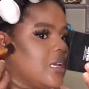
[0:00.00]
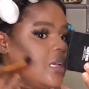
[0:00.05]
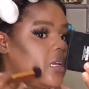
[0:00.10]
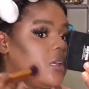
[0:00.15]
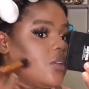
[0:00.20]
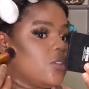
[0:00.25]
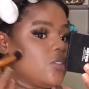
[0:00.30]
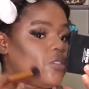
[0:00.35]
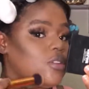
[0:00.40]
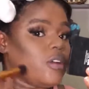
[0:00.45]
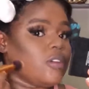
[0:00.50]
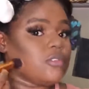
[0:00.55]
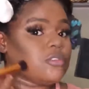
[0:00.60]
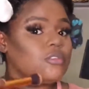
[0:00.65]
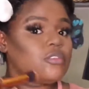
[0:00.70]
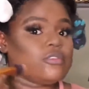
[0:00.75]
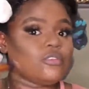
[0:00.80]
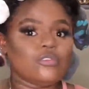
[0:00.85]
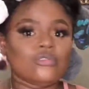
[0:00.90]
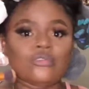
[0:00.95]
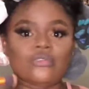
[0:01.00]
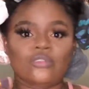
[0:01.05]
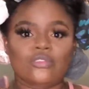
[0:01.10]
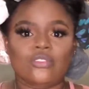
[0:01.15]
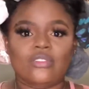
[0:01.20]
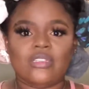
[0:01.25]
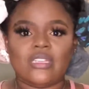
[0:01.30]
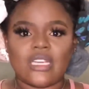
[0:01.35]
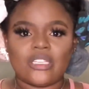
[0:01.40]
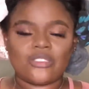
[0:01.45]
you could also use
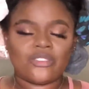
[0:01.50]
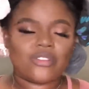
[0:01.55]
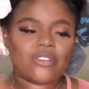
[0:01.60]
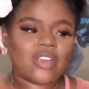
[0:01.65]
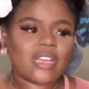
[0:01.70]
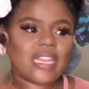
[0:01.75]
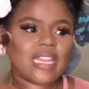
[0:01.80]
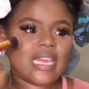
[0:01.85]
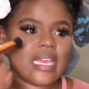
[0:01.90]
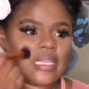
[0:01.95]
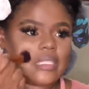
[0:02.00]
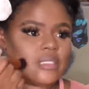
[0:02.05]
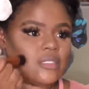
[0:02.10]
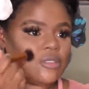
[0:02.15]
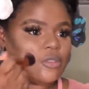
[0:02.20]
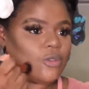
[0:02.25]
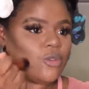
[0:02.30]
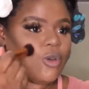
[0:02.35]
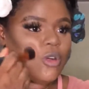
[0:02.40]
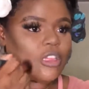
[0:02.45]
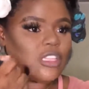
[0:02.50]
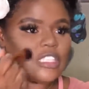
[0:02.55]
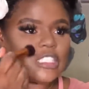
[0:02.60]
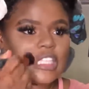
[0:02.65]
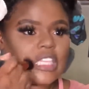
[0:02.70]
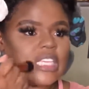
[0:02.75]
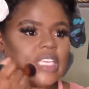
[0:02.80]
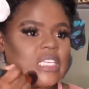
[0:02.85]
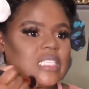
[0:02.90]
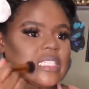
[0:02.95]
your natural lights. So all these
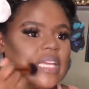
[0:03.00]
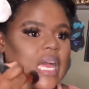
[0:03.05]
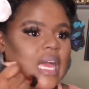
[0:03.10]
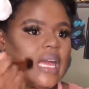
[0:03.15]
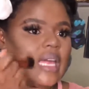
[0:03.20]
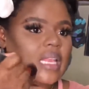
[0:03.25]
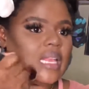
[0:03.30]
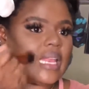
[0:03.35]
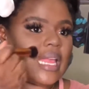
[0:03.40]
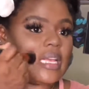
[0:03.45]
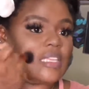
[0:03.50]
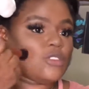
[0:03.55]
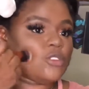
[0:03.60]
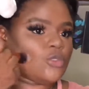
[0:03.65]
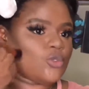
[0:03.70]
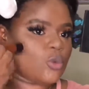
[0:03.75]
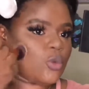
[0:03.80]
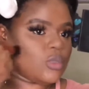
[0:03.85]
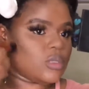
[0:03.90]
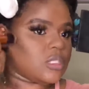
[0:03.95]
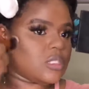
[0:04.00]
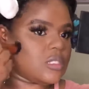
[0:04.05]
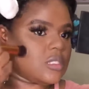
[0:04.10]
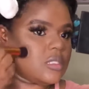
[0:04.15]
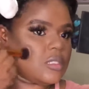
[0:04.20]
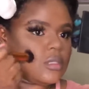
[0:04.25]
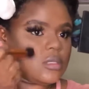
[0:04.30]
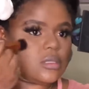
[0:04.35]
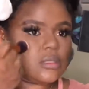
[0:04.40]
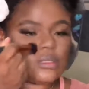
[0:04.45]
things are light source.
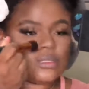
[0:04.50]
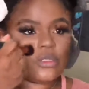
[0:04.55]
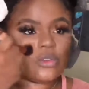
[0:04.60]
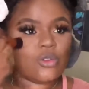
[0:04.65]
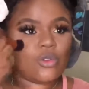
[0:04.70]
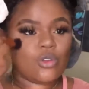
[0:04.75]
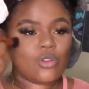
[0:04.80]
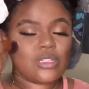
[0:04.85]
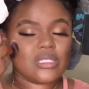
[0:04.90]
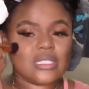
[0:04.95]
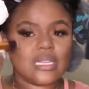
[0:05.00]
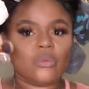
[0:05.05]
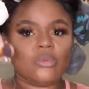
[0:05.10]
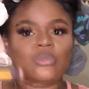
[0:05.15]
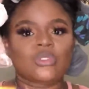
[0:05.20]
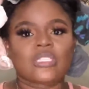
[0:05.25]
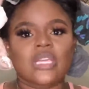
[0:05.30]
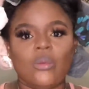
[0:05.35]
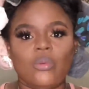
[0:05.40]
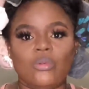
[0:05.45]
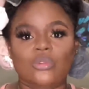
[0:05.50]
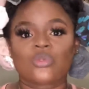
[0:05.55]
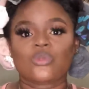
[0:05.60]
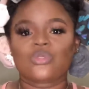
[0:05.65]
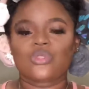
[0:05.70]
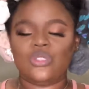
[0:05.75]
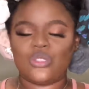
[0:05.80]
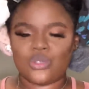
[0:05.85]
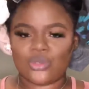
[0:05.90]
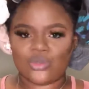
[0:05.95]
The cocoa is that we shall want to
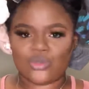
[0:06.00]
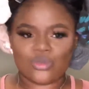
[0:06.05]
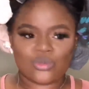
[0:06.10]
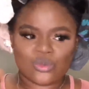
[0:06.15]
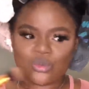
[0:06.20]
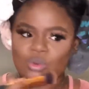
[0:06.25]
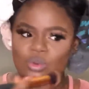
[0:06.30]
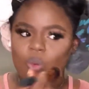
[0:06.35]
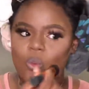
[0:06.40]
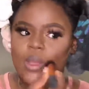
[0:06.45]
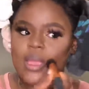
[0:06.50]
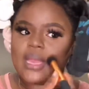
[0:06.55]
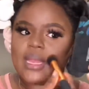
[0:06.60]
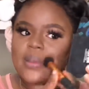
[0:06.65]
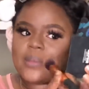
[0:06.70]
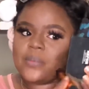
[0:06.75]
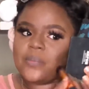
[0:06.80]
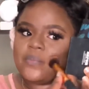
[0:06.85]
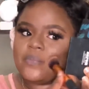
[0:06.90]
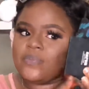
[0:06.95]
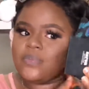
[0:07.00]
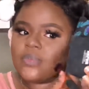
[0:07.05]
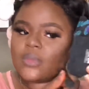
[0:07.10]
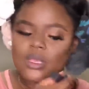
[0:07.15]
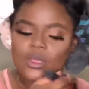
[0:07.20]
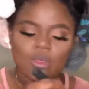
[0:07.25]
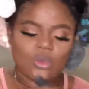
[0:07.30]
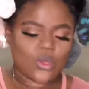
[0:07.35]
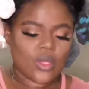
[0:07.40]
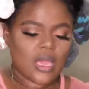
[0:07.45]
see you when
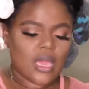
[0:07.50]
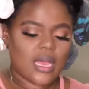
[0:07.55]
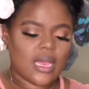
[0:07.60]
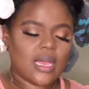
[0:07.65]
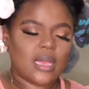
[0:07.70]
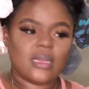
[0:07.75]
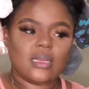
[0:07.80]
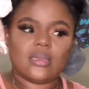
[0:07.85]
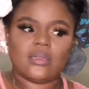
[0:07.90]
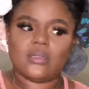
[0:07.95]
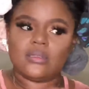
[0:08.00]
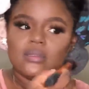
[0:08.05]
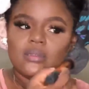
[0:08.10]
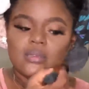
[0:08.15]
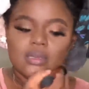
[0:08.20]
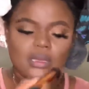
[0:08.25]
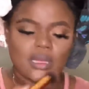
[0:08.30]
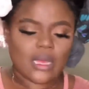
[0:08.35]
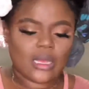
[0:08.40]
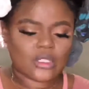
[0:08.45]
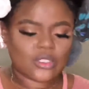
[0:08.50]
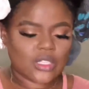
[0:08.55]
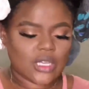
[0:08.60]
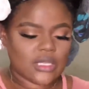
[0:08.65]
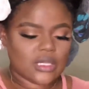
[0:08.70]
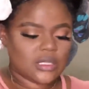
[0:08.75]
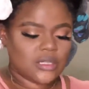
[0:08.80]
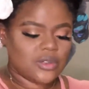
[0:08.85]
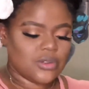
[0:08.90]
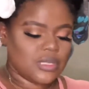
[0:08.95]
you are
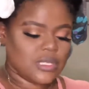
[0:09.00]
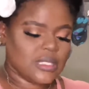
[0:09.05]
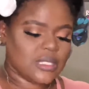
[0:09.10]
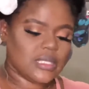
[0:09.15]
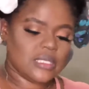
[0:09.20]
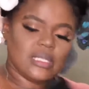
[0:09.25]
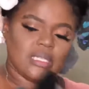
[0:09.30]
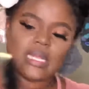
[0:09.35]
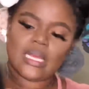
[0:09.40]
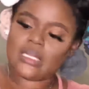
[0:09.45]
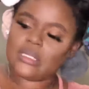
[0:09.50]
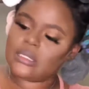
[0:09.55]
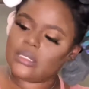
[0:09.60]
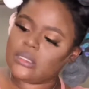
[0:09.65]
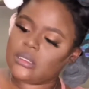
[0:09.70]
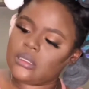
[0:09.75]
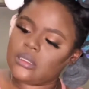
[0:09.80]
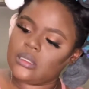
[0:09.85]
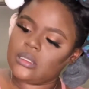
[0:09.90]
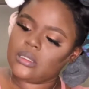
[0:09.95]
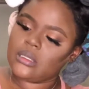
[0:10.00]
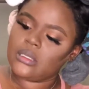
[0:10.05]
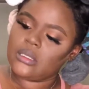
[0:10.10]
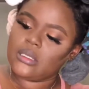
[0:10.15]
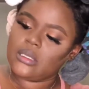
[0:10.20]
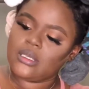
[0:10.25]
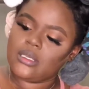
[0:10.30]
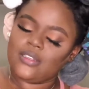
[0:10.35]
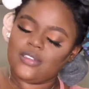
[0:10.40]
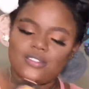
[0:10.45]
actually creating that
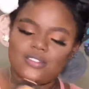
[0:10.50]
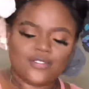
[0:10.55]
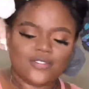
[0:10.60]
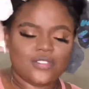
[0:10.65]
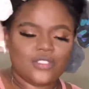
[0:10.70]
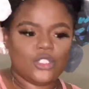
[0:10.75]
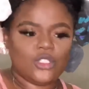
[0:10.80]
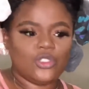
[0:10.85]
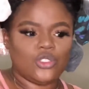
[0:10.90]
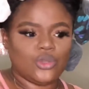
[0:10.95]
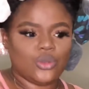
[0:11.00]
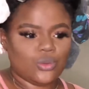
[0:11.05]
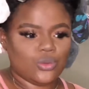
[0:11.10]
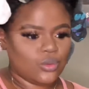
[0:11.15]
video.